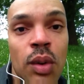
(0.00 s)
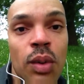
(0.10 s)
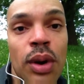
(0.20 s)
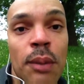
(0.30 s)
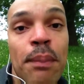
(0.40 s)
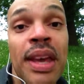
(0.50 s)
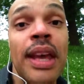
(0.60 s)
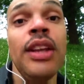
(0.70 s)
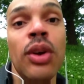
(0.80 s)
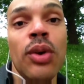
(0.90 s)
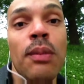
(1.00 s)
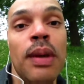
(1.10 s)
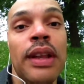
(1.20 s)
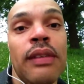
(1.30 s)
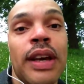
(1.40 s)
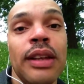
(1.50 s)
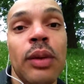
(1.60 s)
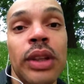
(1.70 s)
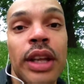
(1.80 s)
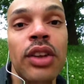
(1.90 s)
will ping you, meaning reality
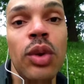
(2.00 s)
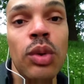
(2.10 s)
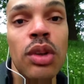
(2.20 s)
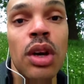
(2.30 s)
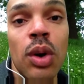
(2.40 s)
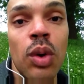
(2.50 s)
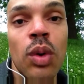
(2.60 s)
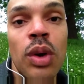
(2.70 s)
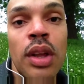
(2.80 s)
will let you know